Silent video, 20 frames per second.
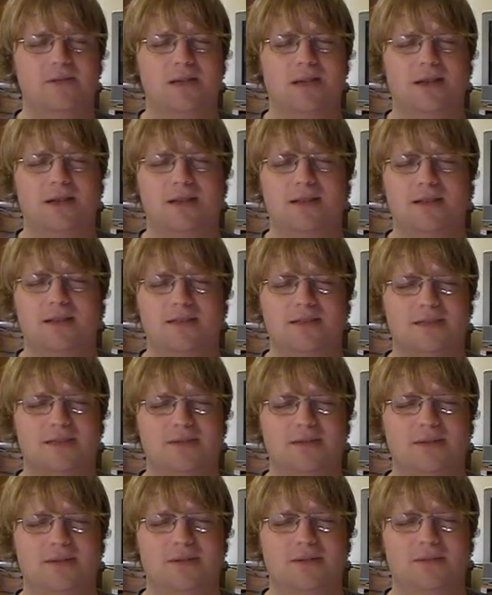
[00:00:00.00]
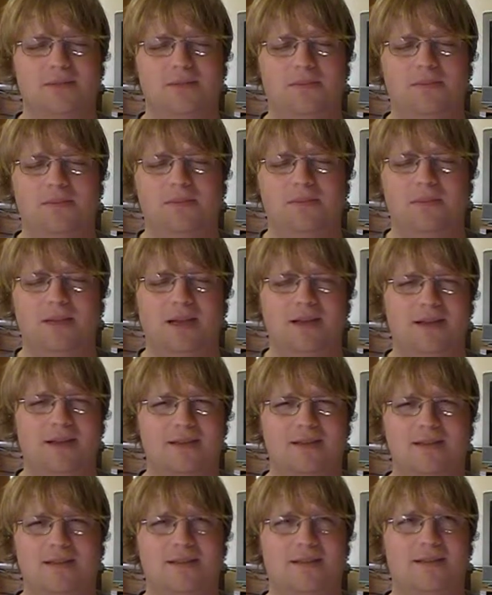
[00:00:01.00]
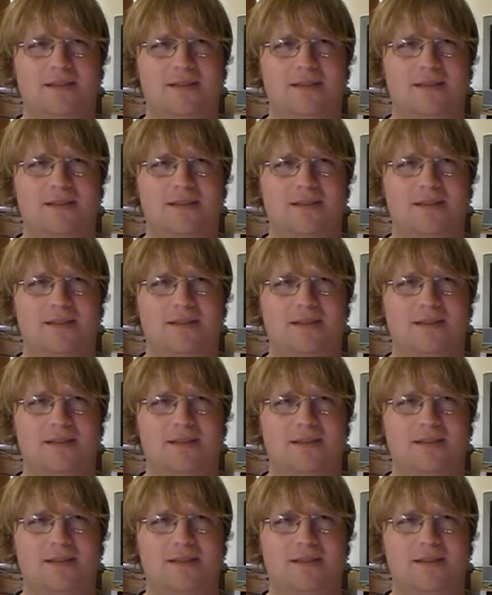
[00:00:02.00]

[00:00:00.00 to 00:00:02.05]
this is a little, I guess,